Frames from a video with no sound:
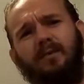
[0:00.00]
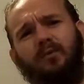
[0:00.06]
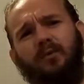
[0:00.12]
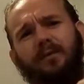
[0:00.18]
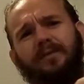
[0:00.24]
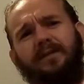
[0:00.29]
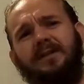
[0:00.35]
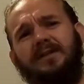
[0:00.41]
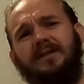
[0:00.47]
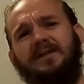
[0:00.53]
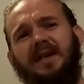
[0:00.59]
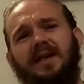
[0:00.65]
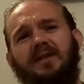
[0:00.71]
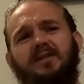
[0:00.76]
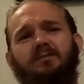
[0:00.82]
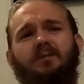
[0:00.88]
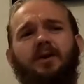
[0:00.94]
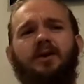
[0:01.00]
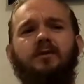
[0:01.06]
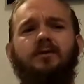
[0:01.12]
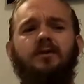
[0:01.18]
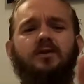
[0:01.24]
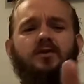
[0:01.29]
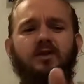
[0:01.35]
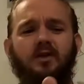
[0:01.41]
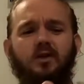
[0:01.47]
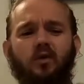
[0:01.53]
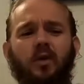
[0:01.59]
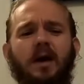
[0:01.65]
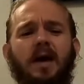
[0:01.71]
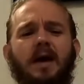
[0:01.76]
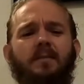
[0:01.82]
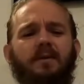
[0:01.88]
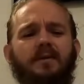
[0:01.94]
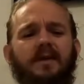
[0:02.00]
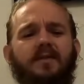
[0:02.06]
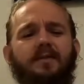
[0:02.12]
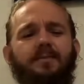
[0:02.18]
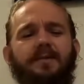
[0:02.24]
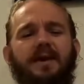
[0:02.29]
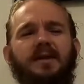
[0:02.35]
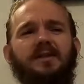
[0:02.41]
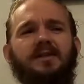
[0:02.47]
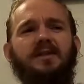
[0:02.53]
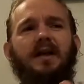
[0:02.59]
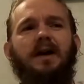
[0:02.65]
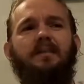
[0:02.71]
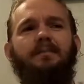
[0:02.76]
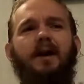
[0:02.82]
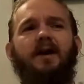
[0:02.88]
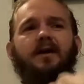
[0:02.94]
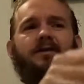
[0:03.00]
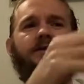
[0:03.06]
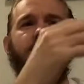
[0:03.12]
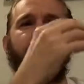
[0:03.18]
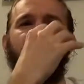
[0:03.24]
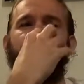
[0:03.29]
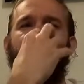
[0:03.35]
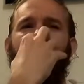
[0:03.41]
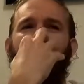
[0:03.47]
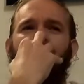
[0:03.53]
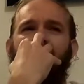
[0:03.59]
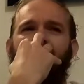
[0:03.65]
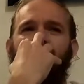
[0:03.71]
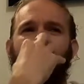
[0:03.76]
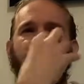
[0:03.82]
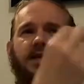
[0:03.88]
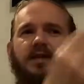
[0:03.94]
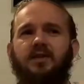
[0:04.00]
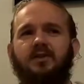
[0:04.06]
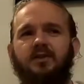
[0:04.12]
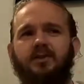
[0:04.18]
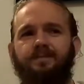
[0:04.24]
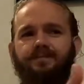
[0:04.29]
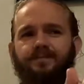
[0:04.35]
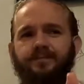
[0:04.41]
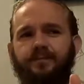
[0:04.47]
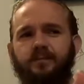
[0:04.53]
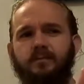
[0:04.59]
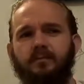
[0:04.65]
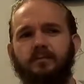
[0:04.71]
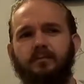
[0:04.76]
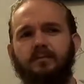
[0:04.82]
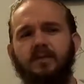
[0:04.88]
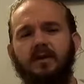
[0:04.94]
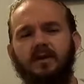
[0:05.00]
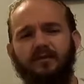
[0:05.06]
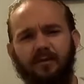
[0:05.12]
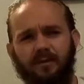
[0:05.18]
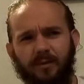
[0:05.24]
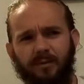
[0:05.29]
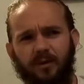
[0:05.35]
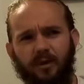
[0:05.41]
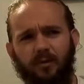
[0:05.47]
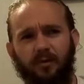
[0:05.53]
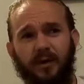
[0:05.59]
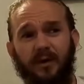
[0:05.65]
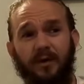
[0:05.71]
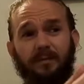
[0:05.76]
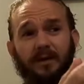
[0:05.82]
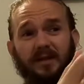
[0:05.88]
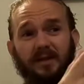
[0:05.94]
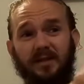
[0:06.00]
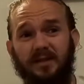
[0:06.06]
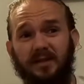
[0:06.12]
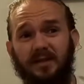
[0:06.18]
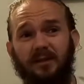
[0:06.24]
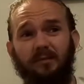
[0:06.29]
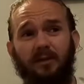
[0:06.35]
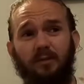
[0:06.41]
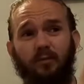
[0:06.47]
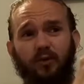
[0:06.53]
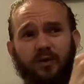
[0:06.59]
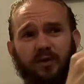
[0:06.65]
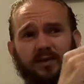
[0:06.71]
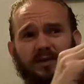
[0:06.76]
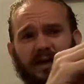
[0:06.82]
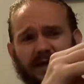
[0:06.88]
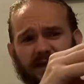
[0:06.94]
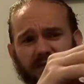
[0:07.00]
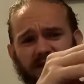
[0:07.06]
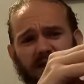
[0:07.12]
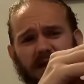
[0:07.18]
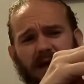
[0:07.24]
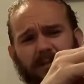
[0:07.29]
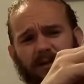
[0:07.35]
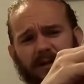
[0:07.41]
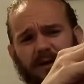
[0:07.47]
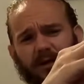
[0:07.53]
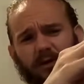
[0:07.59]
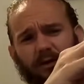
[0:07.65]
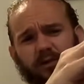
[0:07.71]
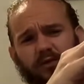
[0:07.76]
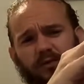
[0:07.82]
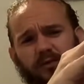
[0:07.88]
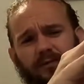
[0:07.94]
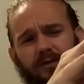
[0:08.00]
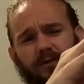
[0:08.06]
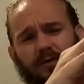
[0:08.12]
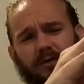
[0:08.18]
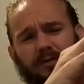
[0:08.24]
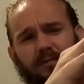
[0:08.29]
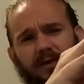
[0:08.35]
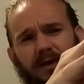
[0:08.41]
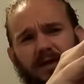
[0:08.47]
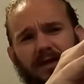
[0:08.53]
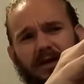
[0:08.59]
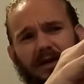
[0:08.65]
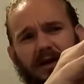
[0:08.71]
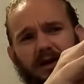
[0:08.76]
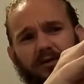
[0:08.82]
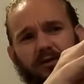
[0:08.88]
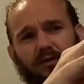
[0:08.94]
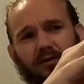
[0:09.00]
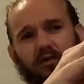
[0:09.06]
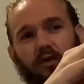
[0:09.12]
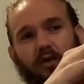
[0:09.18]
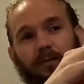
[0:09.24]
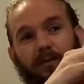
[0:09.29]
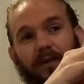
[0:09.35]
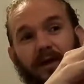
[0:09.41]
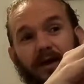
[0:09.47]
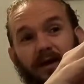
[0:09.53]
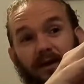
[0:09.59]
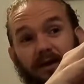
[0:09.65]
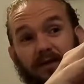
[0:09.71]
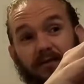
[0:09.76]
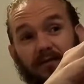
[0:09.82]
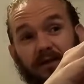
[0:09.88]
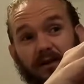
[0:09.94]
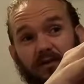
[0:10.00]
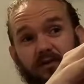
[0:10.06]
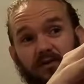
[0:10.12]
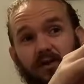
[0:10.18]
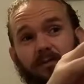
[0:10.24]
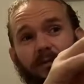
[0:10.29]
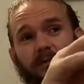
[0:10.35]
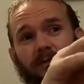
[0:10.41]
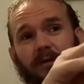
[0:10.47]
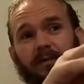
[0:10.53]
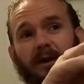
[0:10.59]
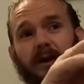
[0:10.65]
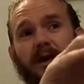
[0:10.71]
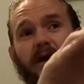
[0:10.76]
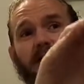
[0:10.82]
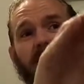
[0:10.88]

bit more of an intense bread crusty note, but then the base of that back third of your palate, the graininess from the brown bready base is a little bit more intense, but you can also feel that the bready character on top of that kind of thickens up a wee bit,